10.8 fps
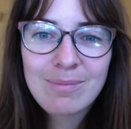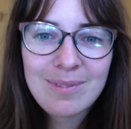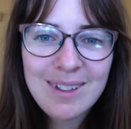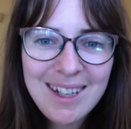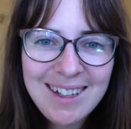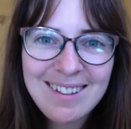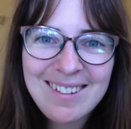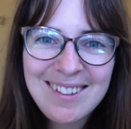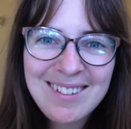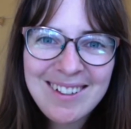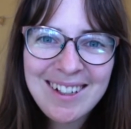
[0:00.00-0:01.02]
yeah,
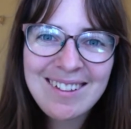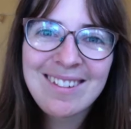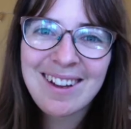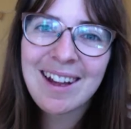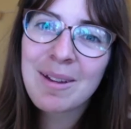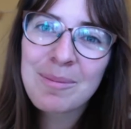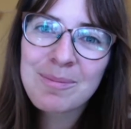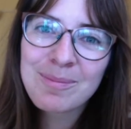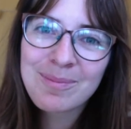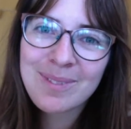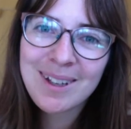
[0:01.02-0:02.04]
see you next time.
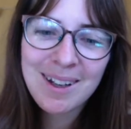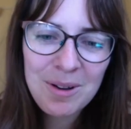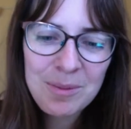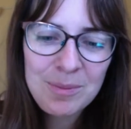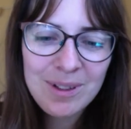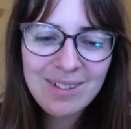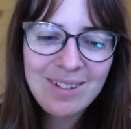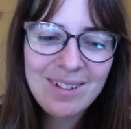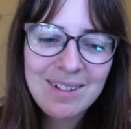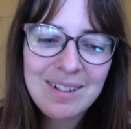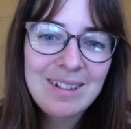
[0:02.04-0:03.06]
I hope
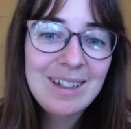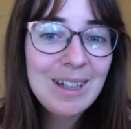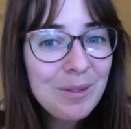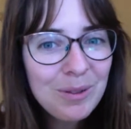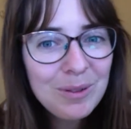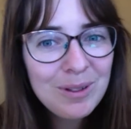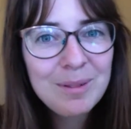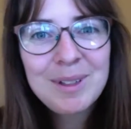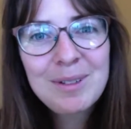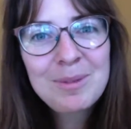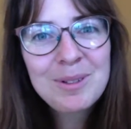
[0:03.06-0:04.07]
this gave you some
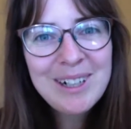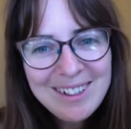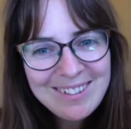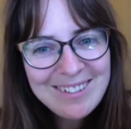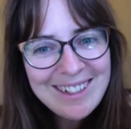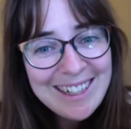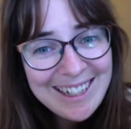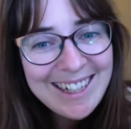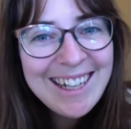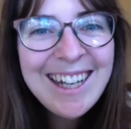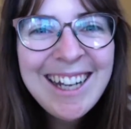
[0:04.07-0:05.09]

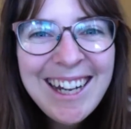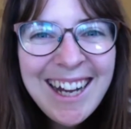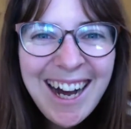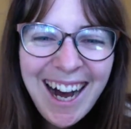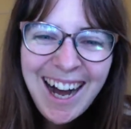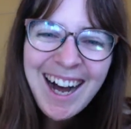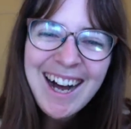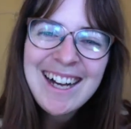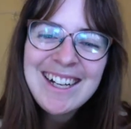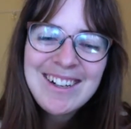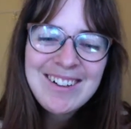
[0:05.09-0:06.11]
inspiration
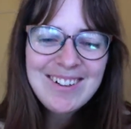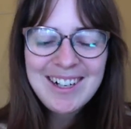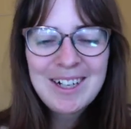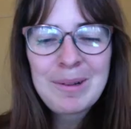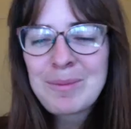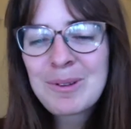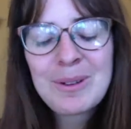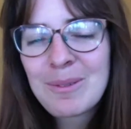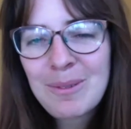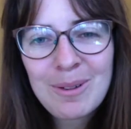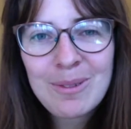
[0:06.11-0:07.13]
or helped you
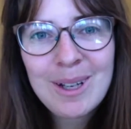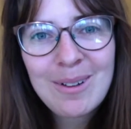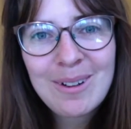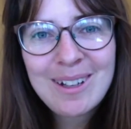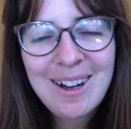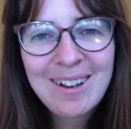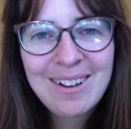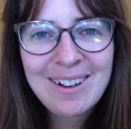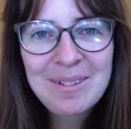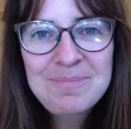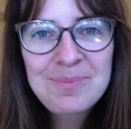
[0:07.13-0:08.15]
in one way or the
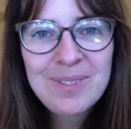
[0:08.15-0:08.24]
other.